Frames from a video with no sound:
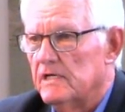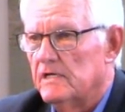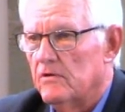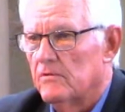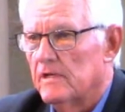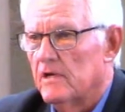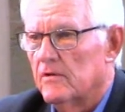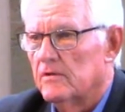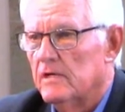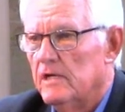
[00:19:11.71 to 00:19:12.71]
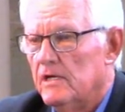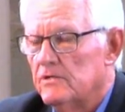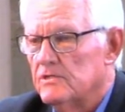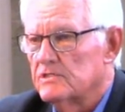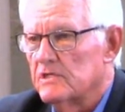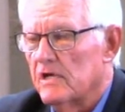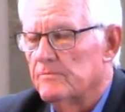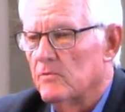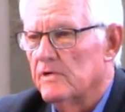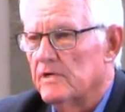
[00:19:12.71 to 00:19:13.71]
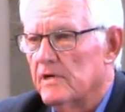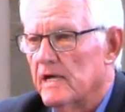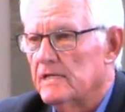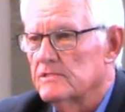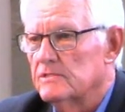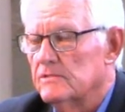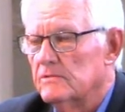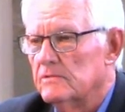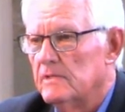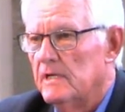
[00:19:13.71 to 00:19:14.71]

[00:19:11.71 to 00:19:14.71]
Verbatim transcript: He had only gone to his sophomore year in high school,